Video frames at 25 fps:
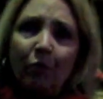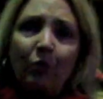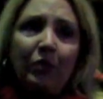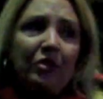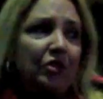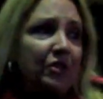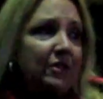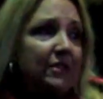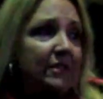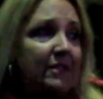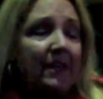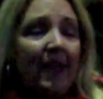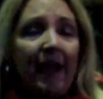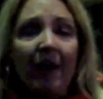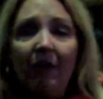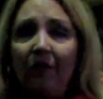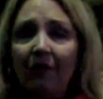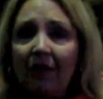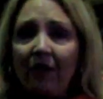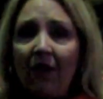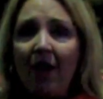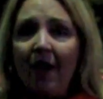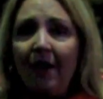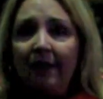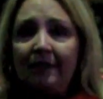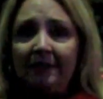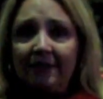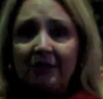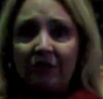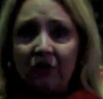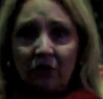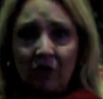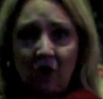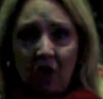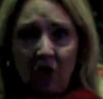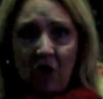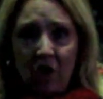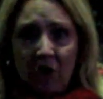which is now a
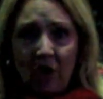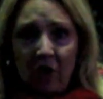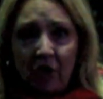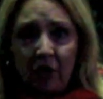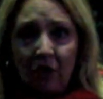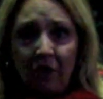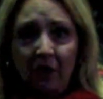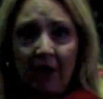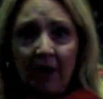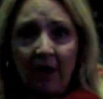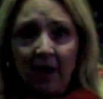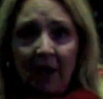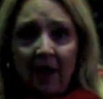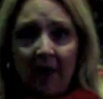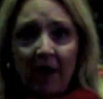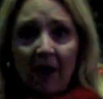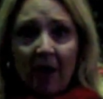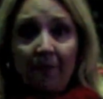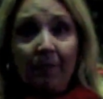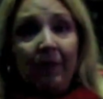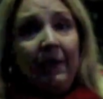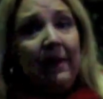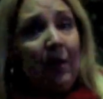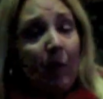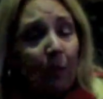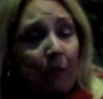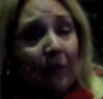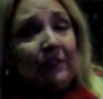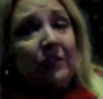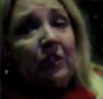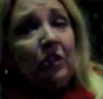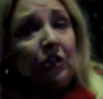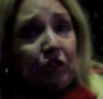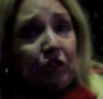concert hall, but it was a